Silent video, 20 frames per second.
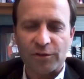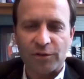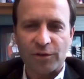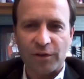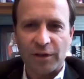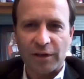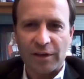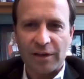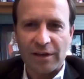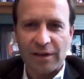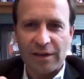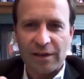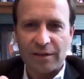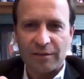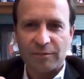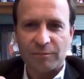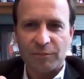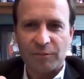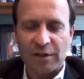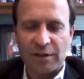So
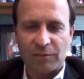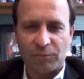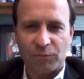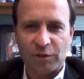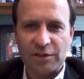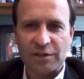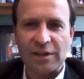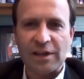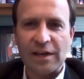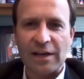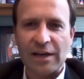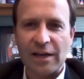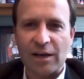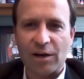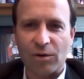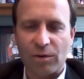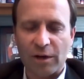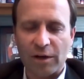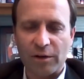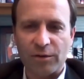what's the
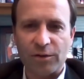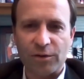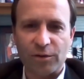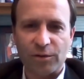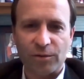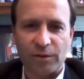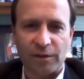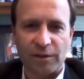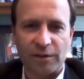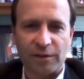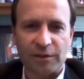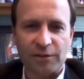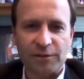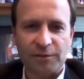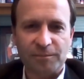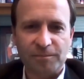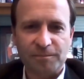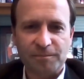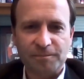how? How are you doing this?